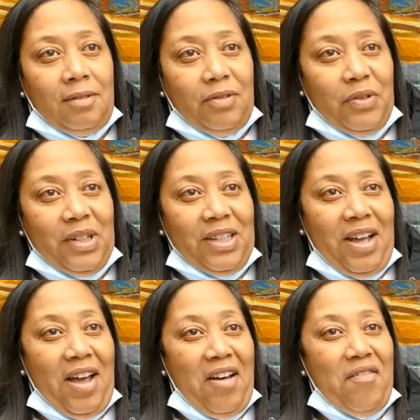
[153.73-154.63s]
When the
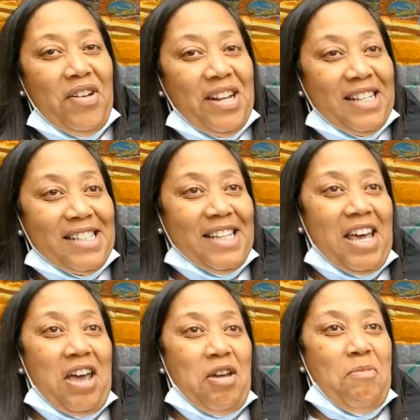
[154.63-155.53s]
evidence
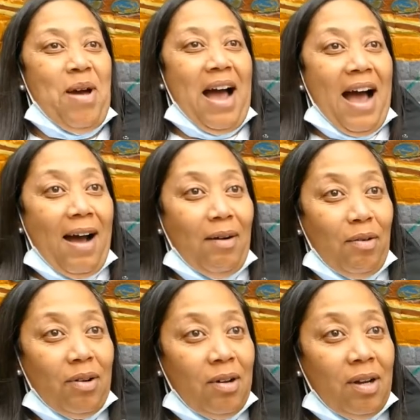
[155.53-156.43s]
came out,
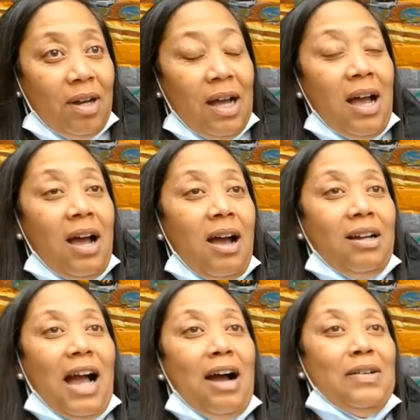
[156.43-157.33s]

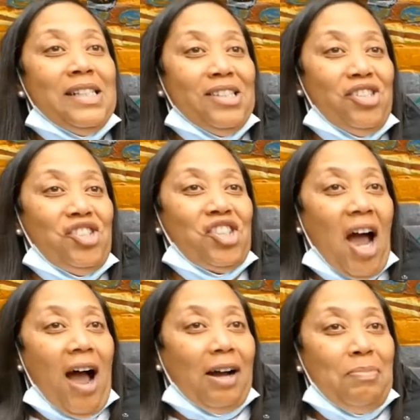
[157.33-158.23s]
I was in
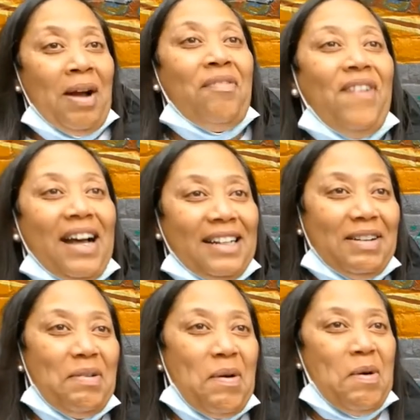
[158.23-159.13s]
shock. My father
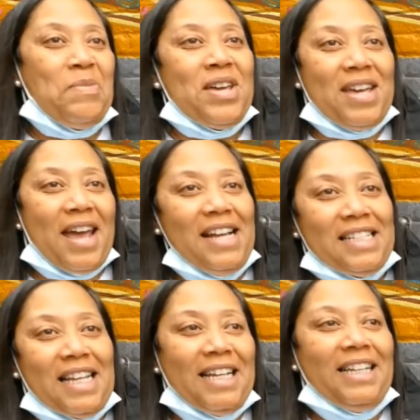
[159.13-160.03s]
called me and he
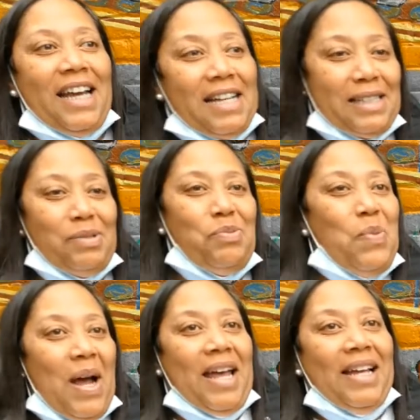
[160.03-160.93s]
said, guess
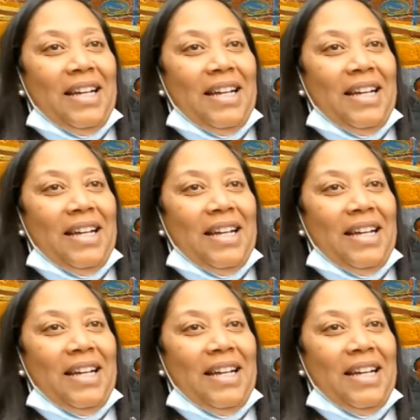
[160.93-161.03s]
what?